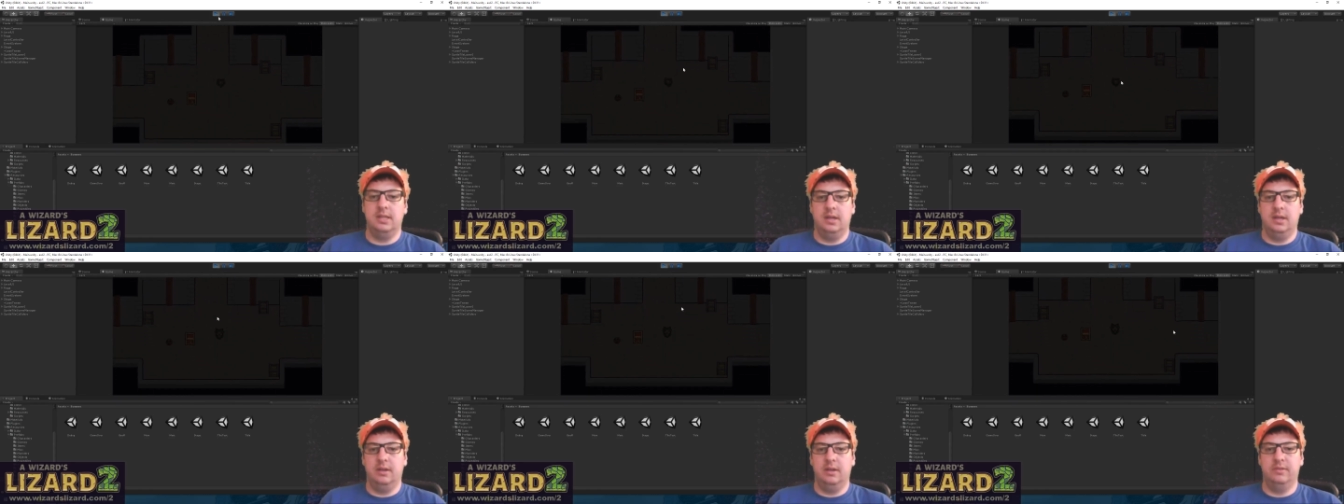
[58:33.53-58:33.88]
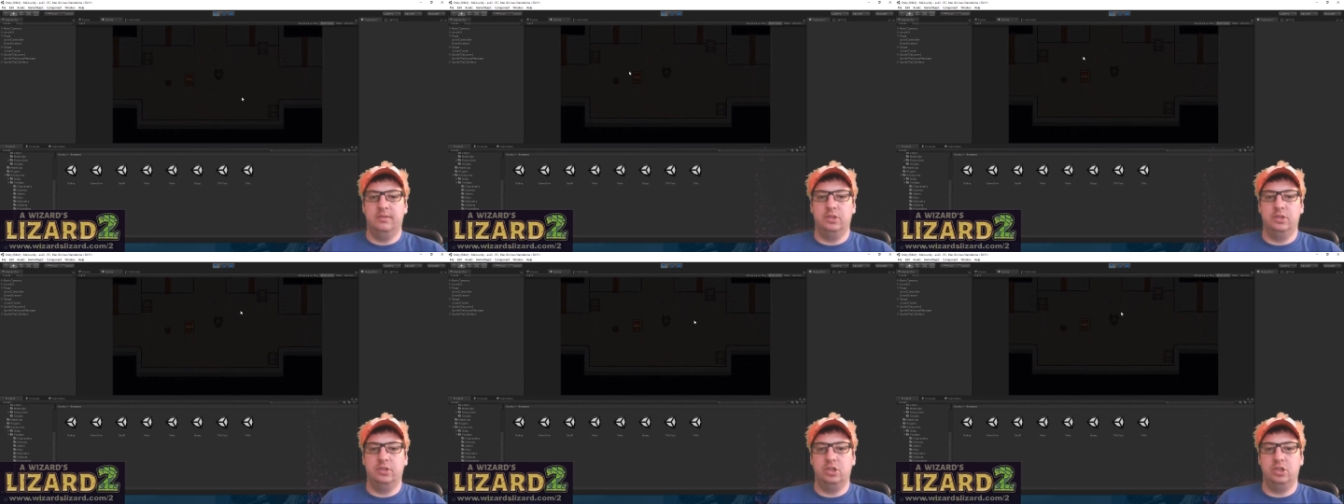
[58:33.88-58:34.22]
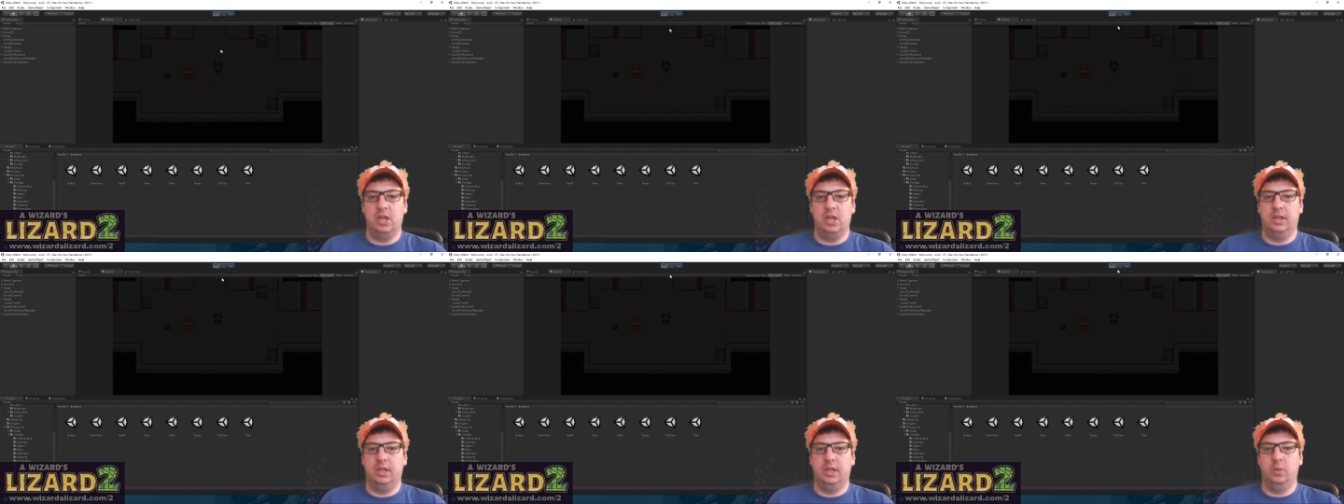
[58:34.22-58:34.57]
of just
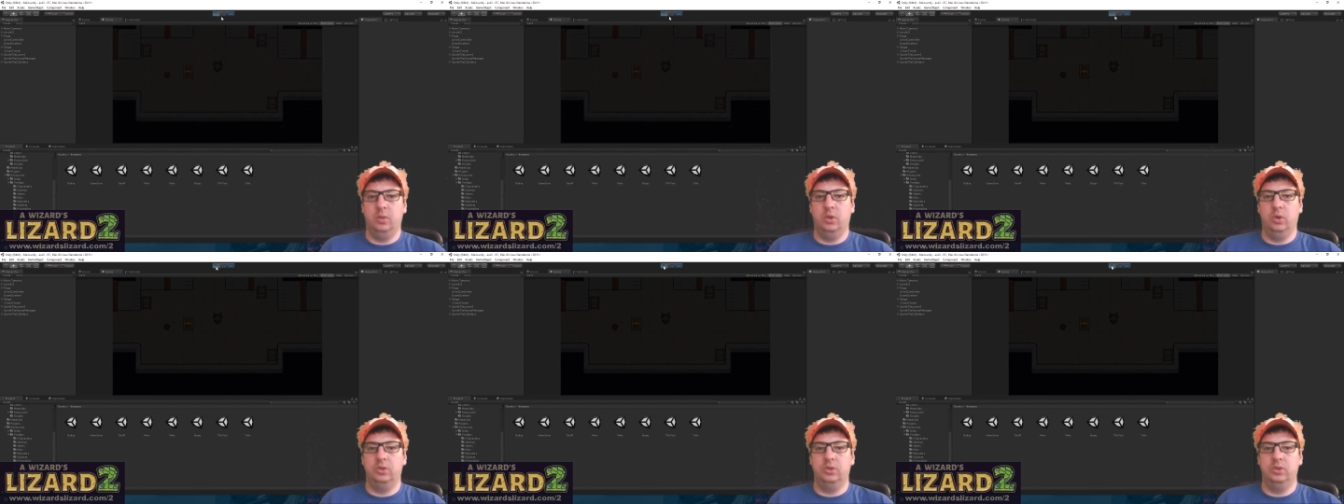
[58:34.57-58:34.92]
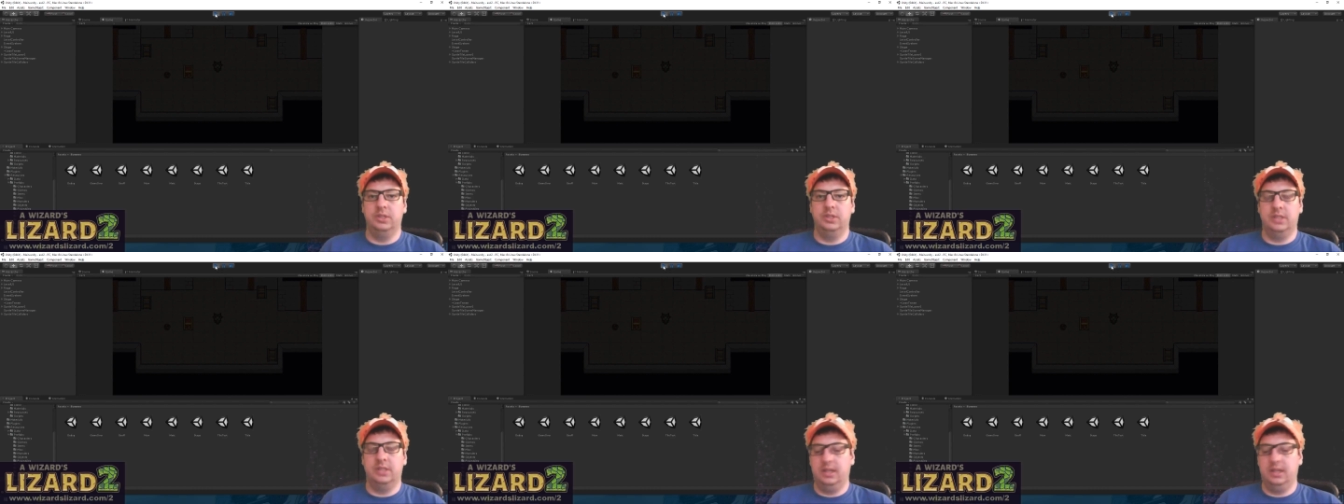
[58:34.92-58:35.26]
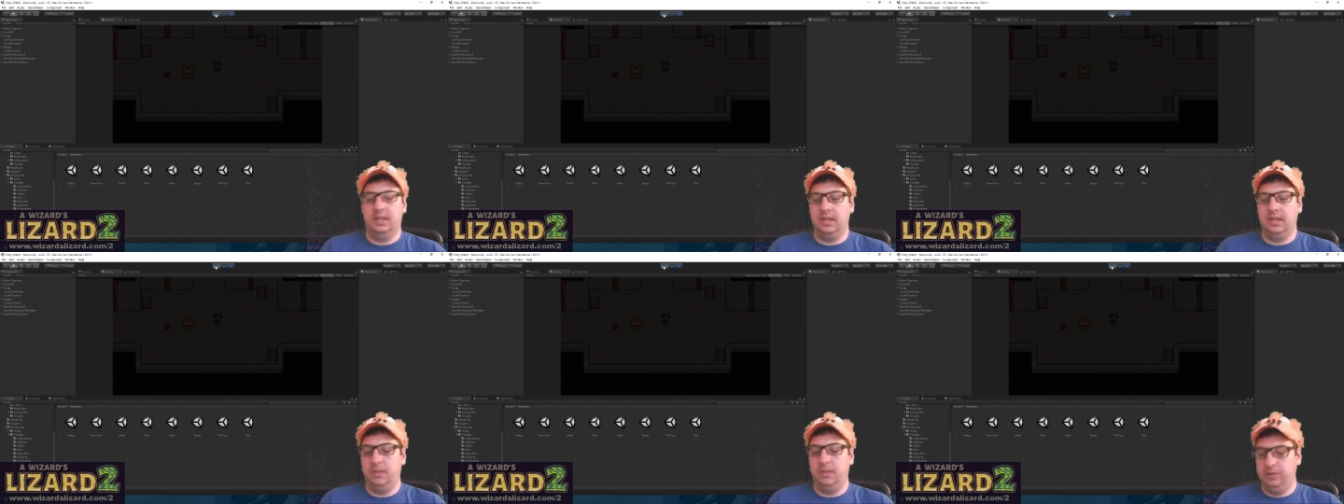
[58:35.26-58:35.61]
shaking the world instead of the
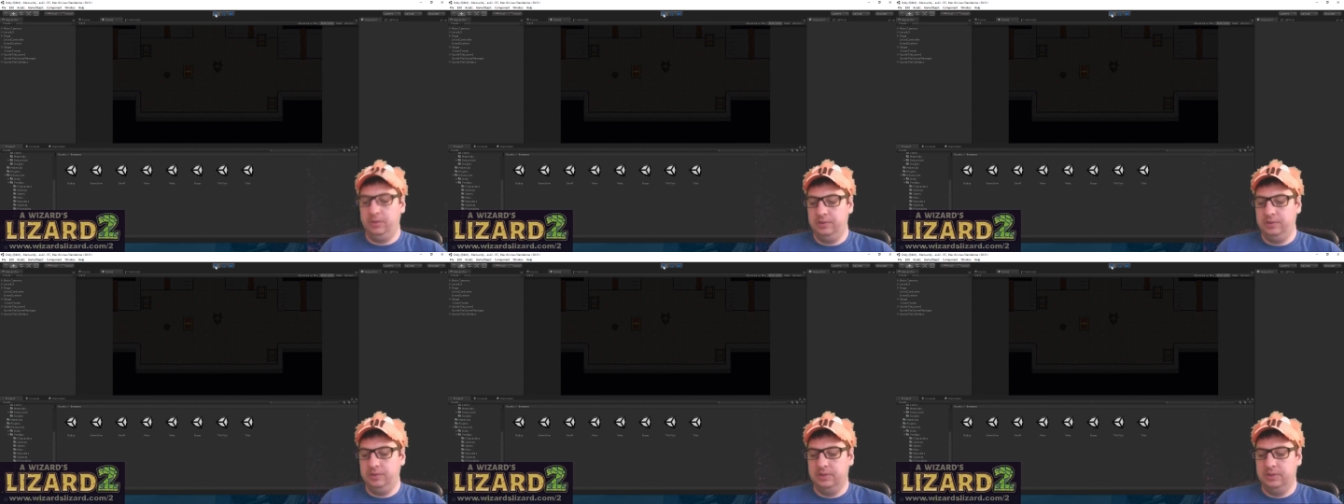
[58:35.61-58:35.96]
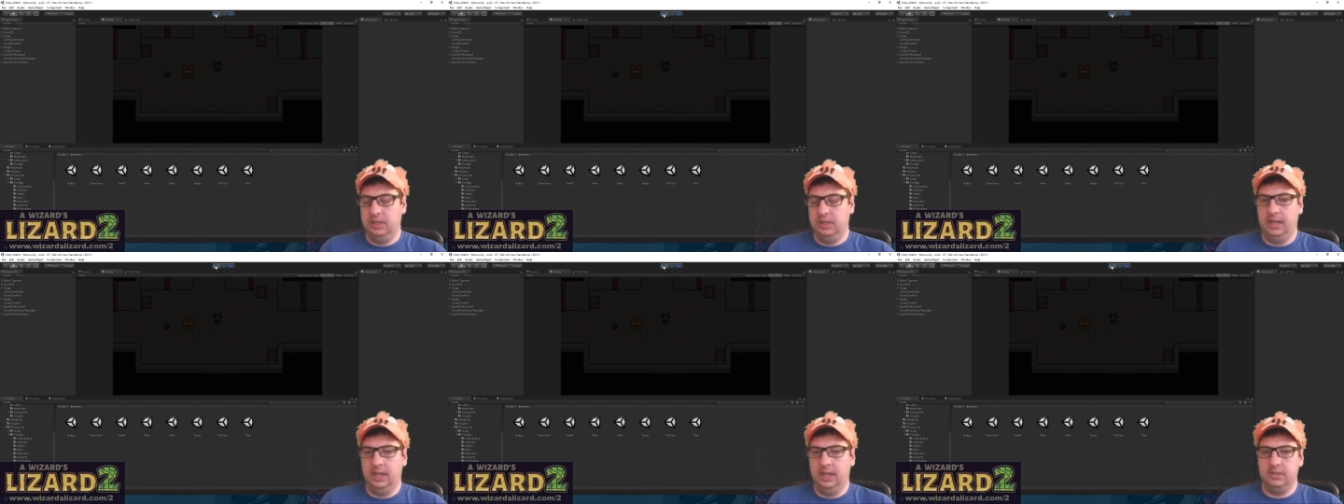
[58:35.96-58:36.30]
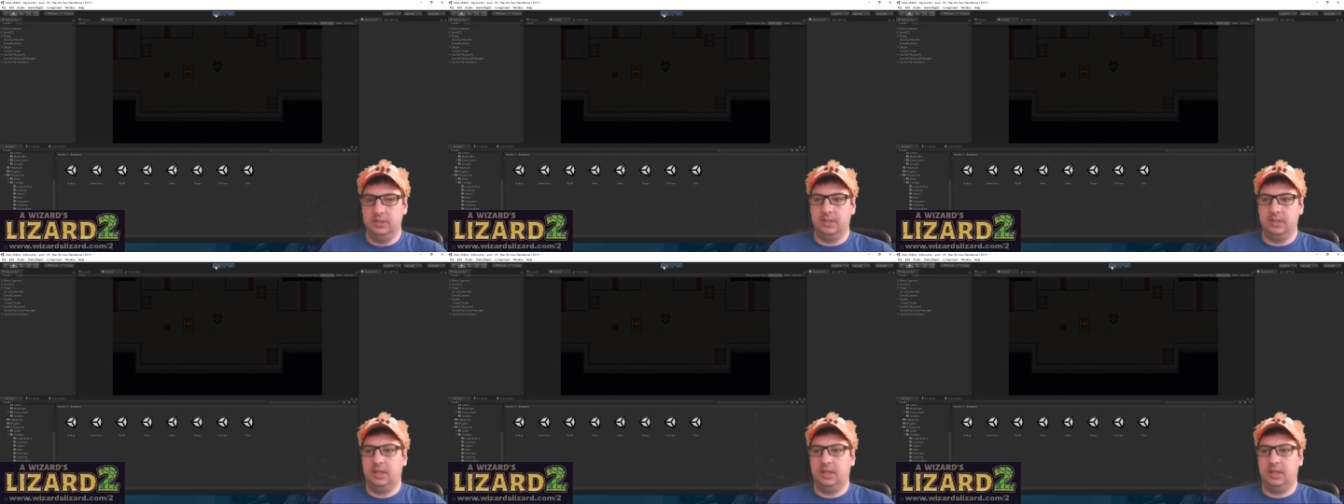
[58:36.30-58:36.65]
camera, and so
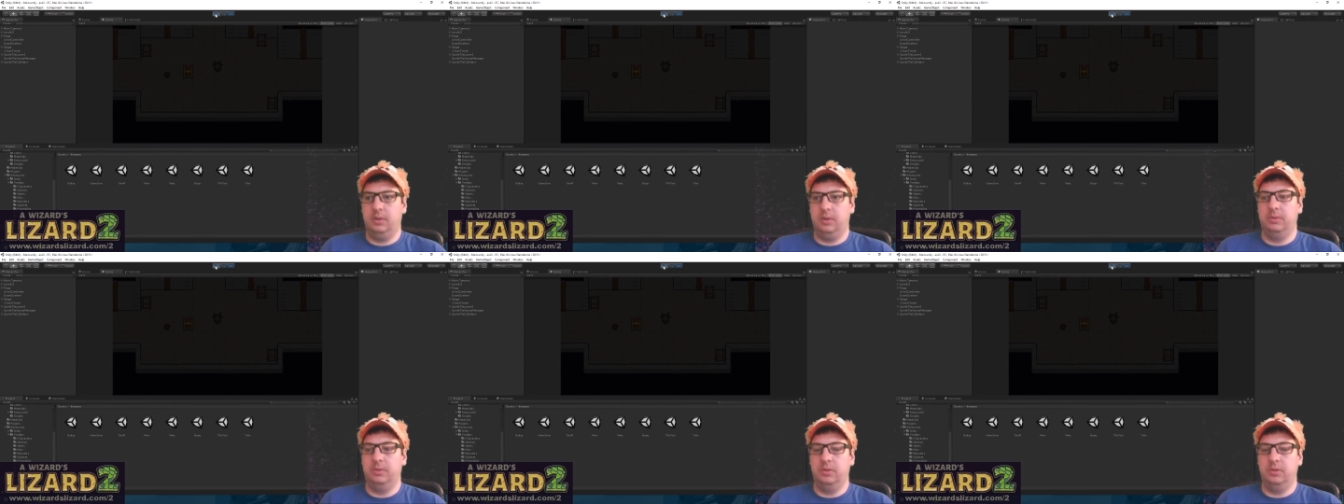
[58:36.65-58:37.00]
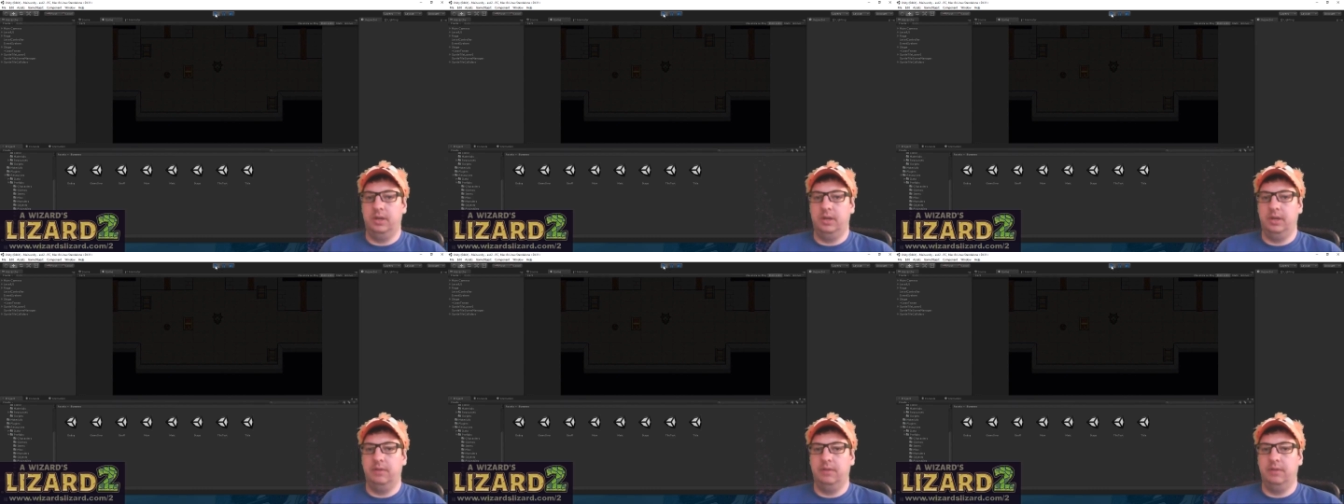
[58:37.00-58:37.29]
that's kind of what I'm doing right now.